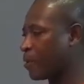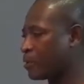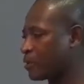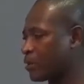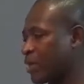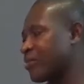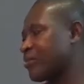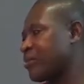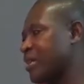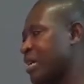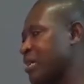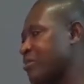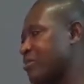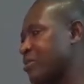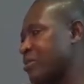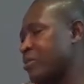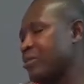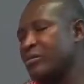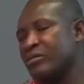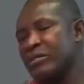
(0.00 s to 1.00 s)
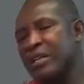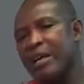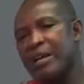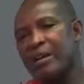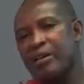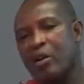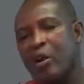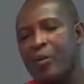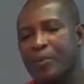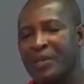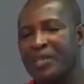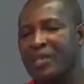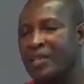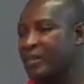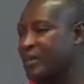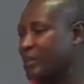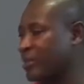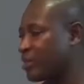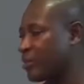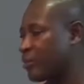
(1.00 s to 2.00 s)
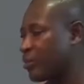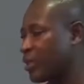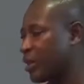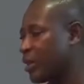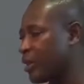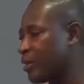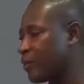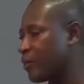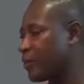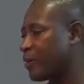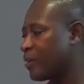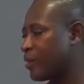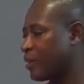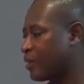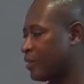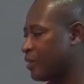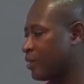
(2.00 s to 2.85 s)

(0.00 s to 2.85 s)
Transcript: Sometimes the competency will help.